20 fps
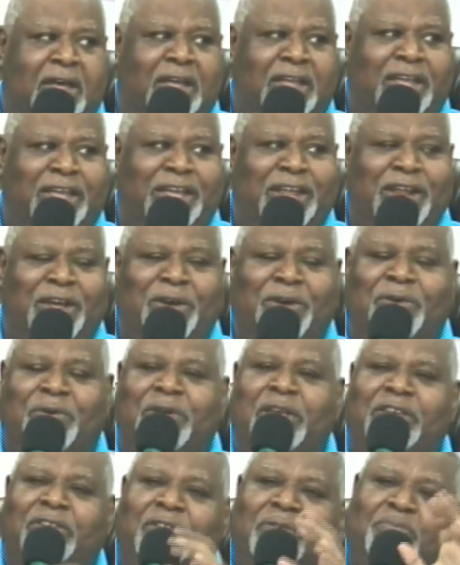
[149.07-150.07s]
you know,
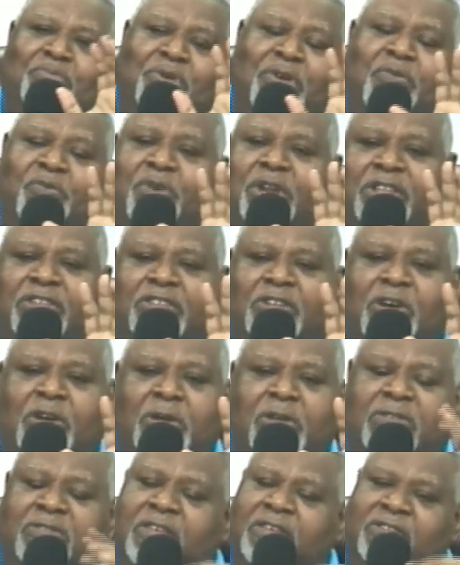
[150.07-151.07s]
he, pre, what he's talking,
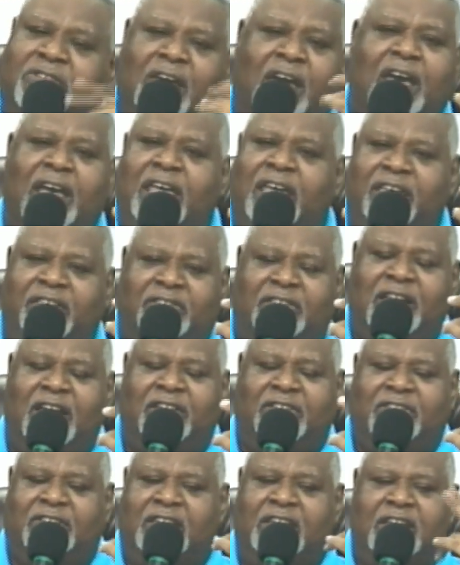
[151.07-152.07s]
he says, eye has
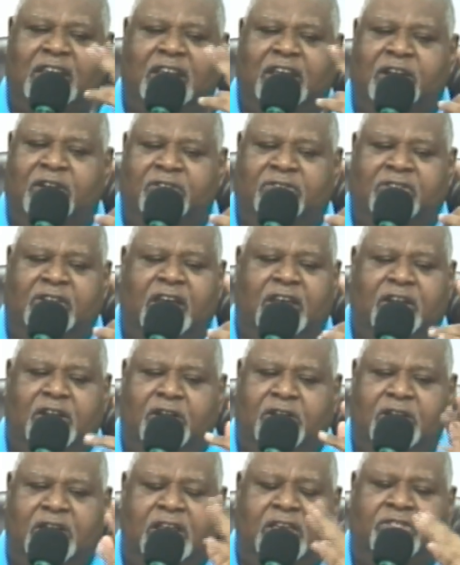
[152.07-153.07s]
not seen, ear has not
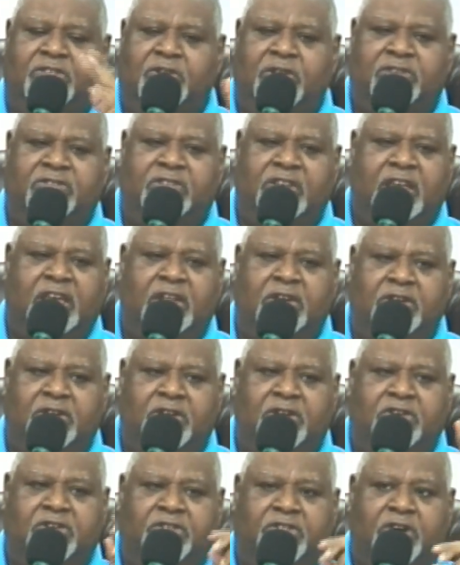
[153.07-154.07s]
heard, neither has it entered
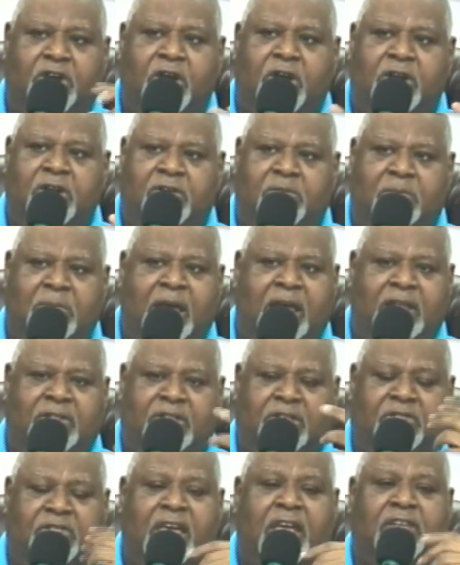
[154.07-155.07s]
into the heart of man
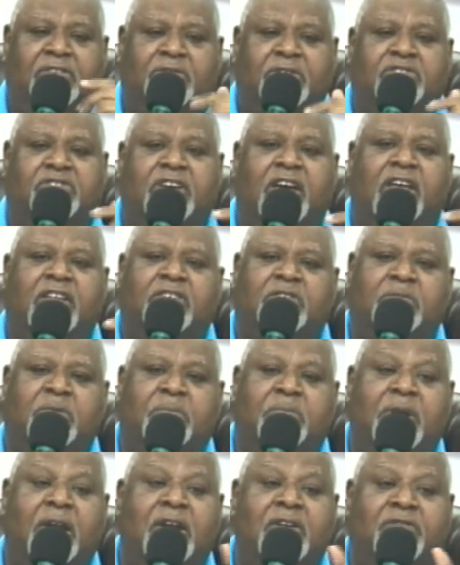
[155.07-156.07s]
the things which God has
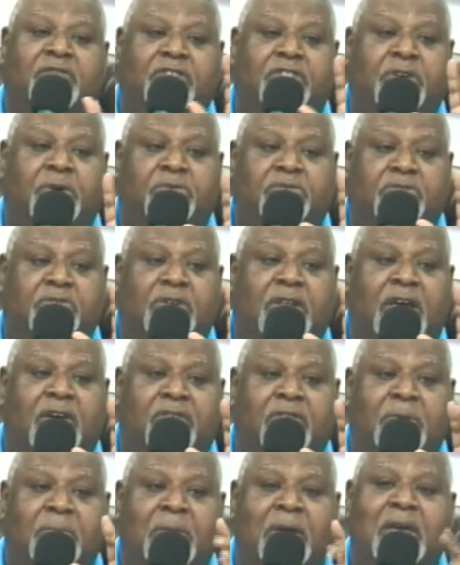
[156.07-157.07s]
prepared for those who love him,